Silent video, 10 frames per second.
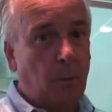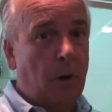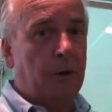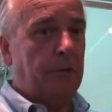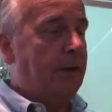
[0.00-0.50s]

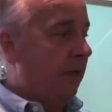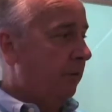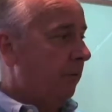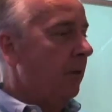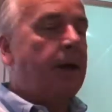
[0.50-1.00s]
water
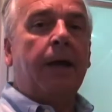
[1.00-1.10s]
heater,